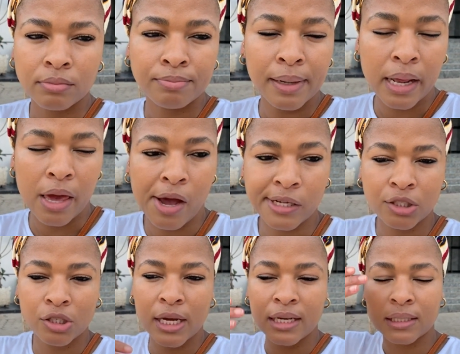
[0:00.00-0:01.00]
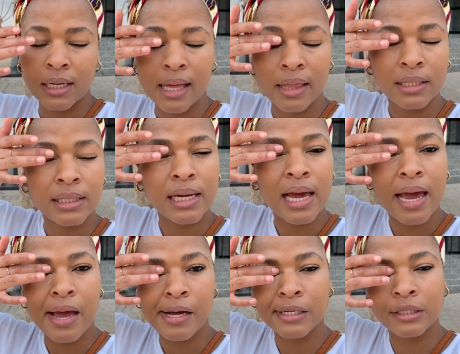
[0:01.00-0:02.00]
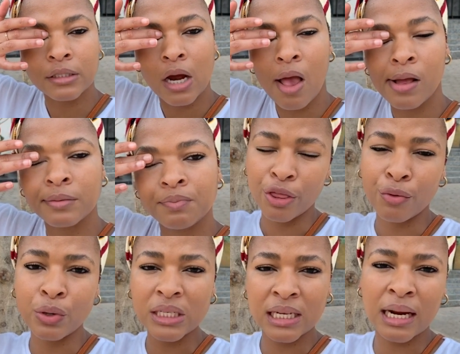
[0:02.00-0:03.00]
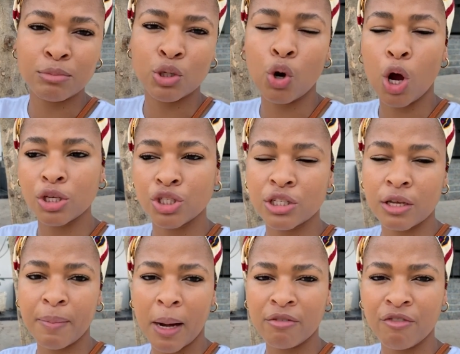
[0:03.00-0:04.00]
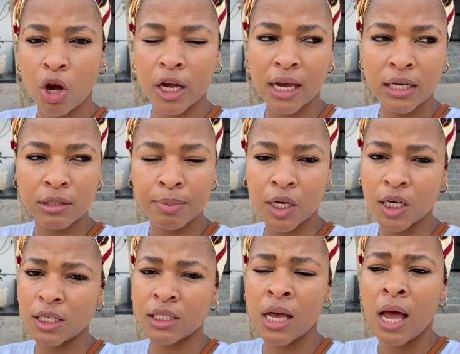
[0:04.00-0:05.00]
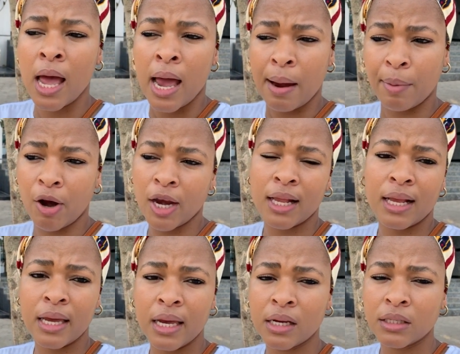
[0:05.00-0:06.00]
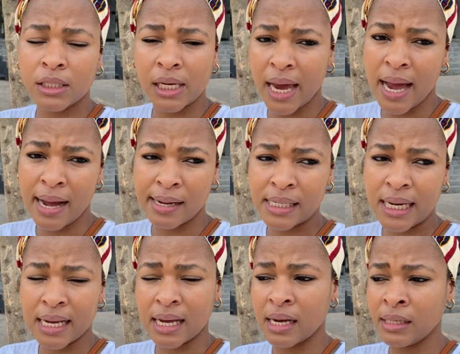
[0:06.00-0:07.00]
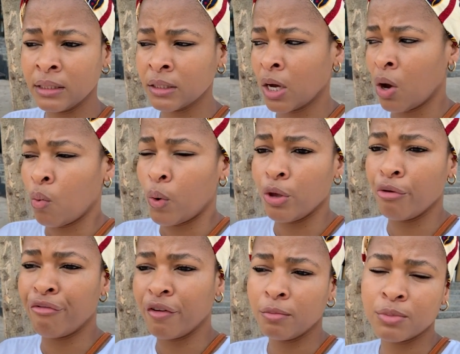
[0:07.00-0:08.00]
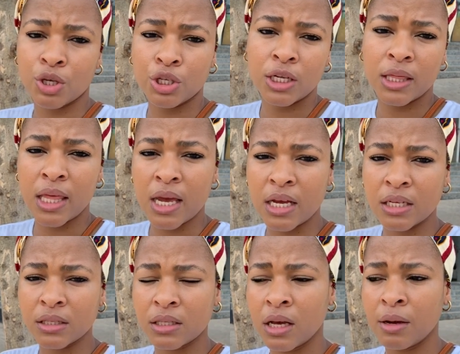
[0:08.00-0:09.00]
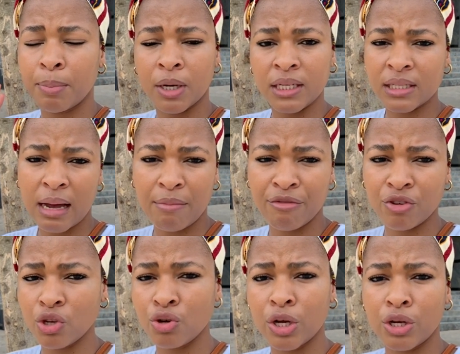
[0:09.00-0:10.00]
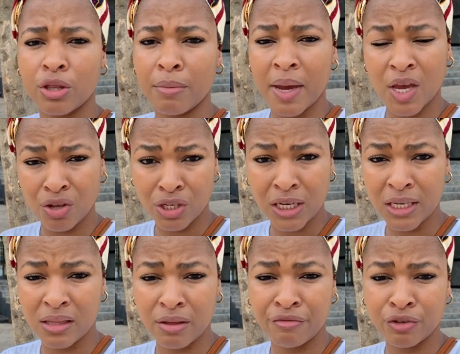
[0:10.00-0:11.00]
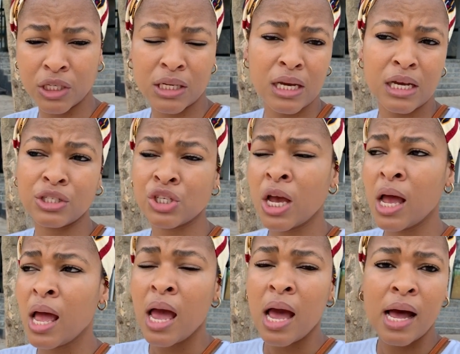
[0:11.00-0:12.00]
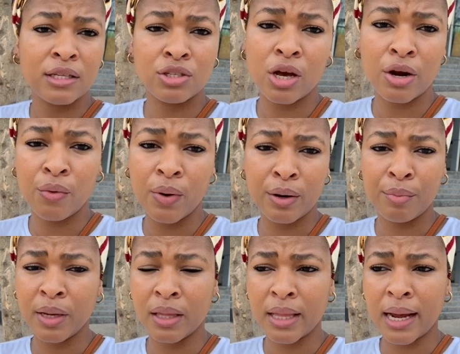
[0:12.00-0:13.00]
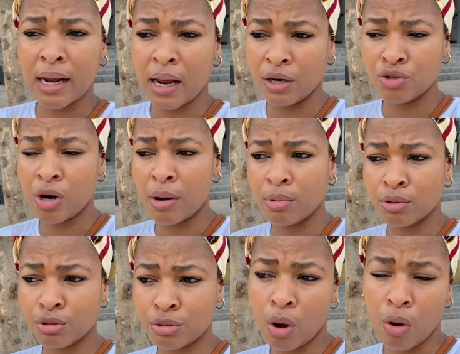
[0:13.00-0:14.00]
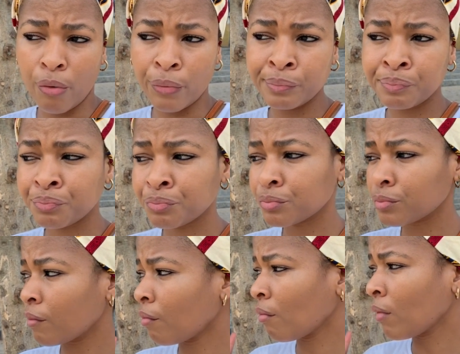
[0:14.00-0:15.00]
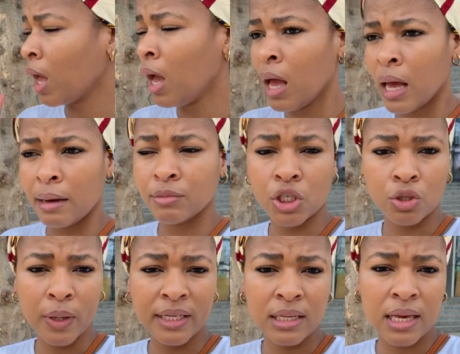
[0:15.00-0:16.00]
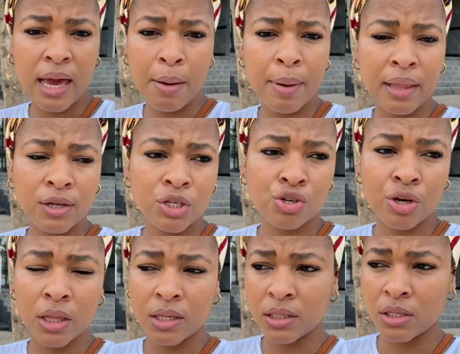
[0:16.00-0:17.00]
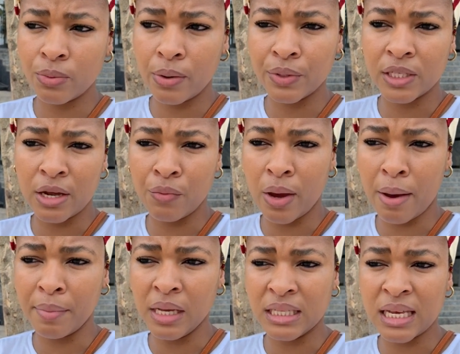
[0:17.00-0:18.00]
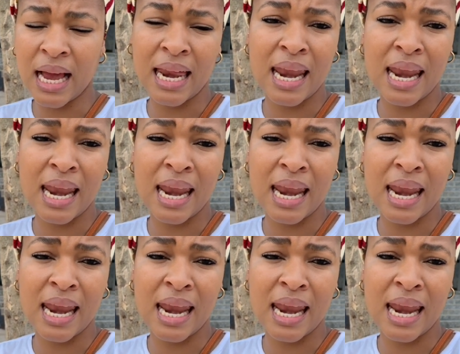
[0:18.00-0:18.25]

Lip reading: But yeah, today's another day. The reason I'm so conscious about vlogging is because apparently here, like, when you film certain things, police come for you and they make you delete the footage. and so I don't want to be in that kind of trouble. So I'm just waiting here by the tree. This is where we said we are meeting.